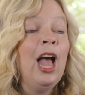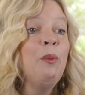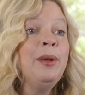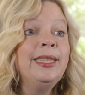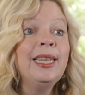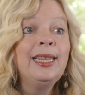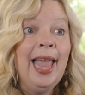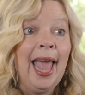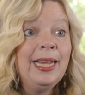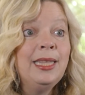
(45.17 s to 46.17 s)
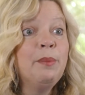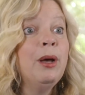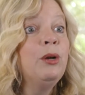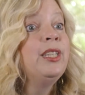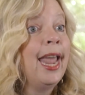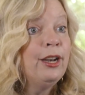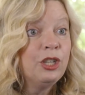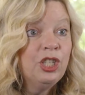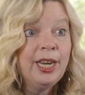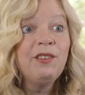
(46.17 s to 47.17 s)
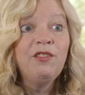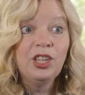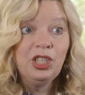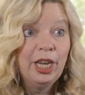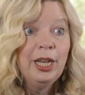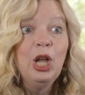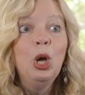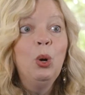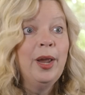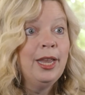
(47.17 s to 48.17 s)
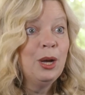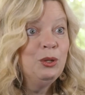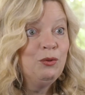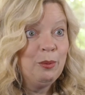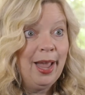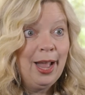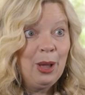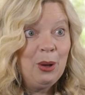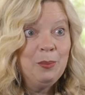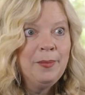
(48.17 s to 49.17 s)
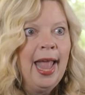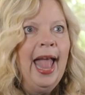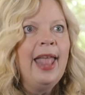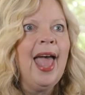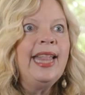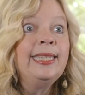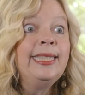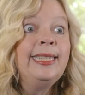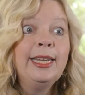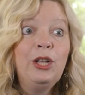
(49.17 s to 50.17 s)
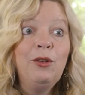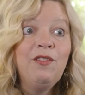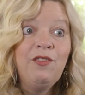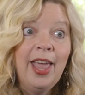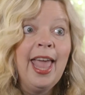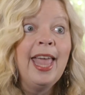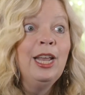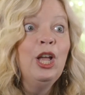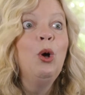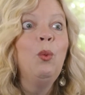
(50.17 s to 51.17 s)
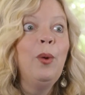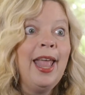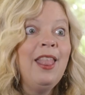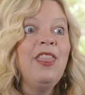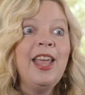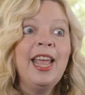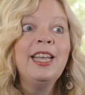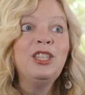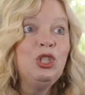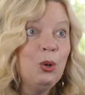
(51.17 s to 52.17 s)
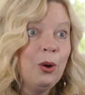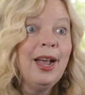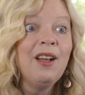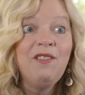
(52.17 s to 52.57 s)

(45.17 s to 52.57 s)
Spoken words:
helped me select the most energy efficient windows for my home that still fit with the historic